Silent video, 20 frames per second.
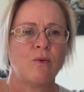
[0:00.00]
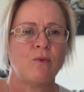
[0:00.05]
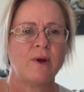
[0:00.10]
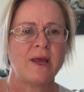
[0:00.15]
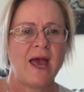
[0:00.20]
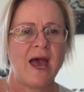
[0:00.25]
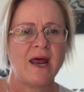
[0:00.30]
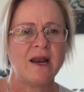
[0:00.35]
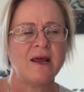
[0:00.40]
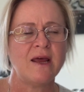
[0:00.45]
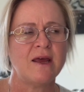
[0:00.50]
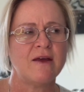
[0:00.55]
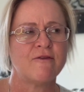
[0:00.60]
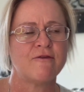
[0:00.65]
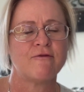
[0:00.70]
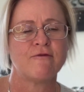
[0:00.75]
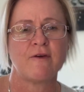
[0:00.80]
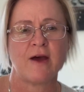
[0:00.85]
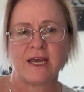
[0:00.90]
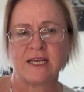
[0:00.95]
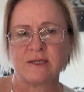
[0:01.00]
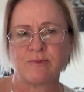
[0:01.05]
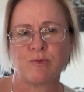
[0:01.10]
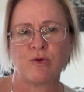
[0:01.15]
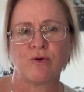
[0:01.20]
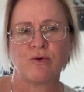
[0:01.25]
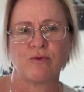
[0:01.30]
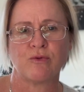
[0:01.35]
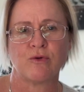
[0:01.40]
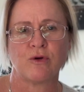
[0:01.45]
we had a
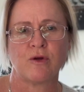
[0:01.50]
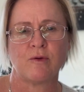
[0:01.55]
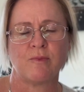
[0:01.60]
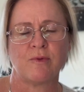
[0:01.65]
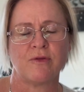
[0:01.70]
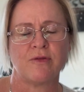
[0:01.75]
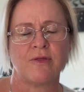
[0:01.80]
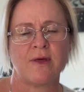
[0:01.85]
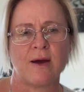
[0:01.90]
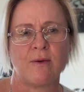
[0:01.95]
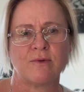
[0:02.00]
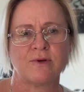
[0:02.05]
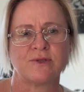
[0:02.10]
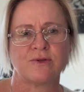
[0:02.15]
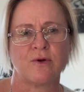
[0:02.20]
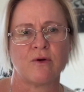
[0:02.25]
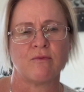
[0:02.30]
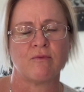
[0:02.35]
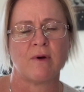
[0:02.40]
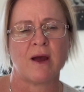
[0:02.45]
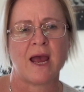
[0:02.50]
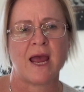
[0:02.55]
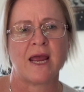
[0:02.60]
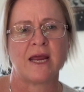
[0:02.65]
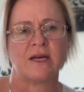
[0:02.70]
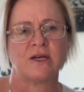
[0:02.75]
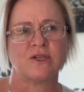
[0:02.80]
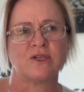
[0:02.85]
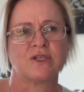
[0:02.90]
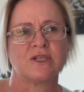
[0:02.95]
Facebook group that was
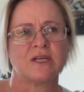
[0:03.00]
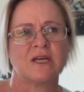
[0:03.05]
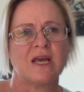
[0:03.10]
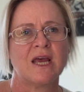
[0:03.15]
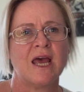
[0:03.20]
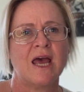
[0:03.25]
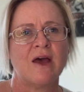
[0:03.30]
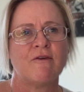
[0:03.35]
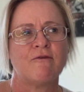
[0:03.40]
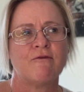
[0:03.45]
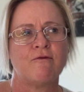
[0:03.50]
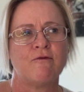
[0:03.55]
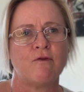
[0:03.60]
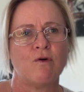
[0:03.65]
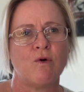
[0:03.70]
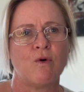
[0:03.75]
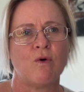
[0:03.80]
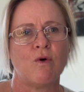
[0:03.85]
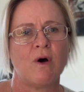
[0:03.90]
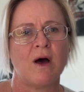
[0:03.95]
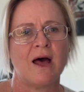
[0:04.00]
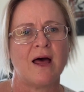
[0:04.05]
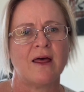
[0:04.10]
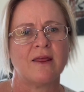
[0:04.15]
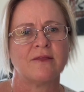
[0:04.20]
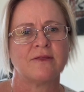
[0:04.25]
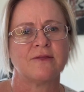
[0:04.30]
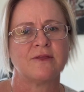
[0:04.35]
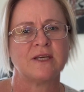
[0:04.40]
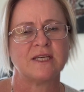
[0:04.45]
arranged for
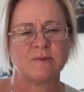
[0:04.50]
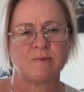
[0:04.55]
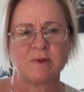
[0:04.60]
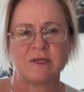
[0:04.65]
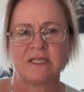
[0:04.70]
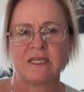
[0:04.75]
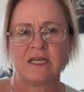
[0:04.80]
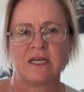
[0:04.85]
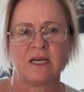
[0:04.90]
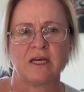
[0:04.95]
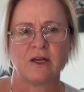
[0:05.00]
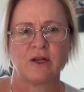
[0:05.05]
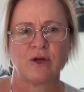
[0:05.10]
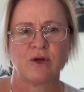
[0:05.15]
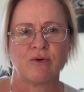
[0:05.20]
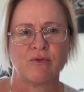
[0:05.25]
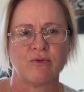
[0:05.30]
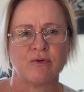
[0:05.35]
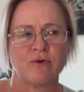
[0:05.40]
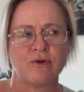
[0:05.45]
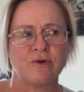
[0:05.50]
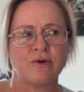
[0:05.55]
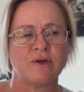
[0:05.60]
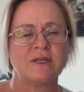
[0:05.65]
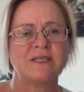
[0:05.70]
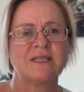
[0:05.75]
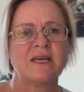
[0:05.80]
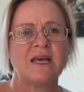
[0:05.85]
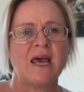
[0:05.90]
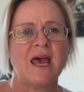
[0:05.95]
this particular
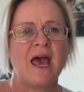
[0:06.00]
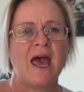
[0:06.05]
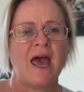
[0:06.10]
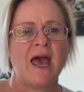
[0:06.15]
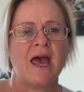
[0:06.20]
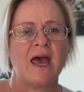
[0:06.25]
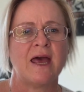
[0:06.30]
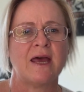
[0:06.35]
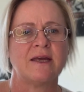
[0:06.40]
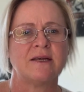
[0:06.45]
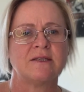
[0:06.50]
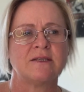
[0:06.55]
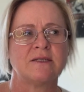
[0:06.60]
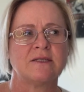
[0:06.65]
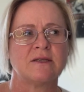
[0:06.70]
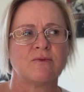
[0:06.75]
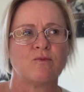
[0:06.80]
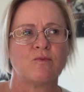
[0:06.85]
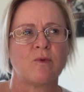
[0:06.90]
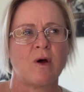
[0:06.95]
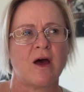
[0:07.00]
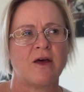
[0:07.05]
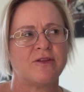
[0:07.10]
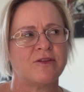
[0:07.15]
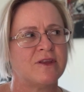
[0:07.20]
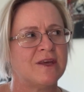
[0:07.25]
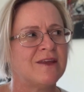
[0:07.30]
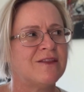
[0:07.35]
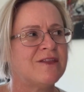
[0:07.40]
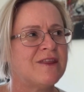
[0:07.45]
cruise, and I
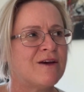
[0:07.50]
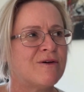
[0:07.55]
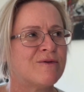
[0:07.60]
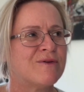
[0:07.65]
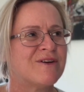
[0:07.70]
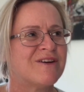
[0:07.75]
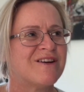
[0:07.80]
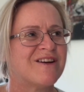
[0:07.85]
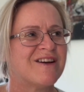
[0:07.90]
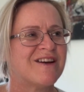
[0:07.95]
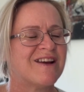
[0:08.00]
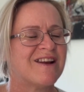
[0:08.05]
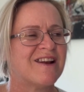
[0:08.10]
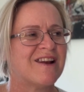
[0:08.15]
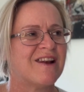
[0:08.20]
think there were